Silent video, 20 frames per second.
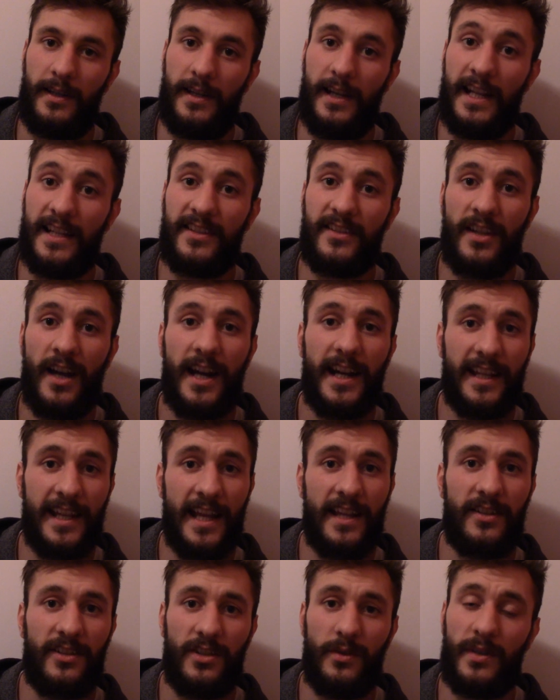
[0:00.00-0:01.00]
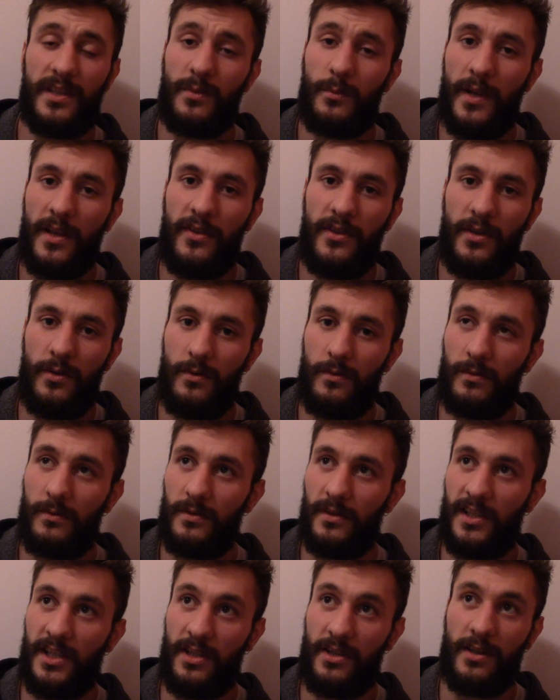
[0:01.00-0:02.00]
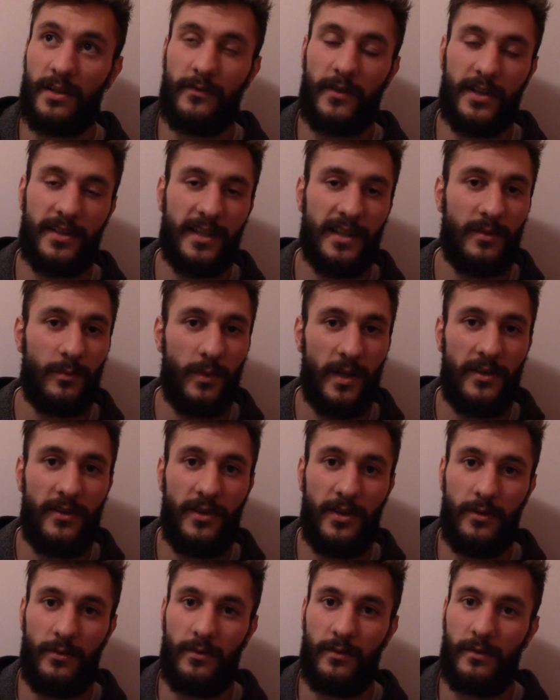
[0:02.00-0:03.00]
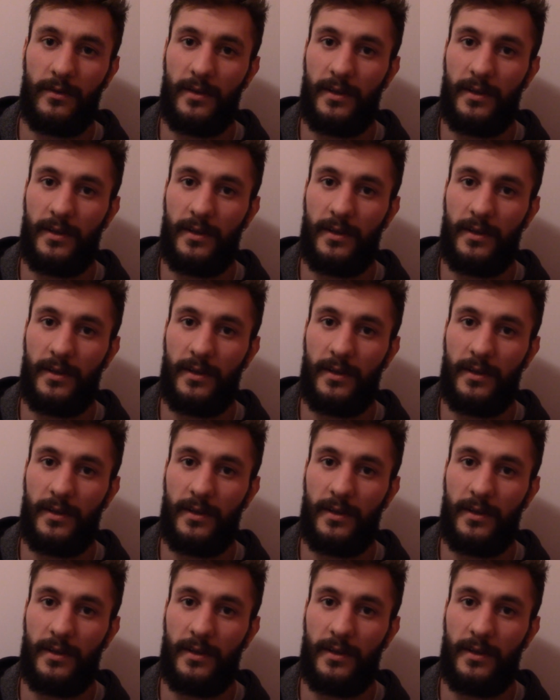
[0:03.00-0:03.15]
It's not against you, it's with you. The universe is with you.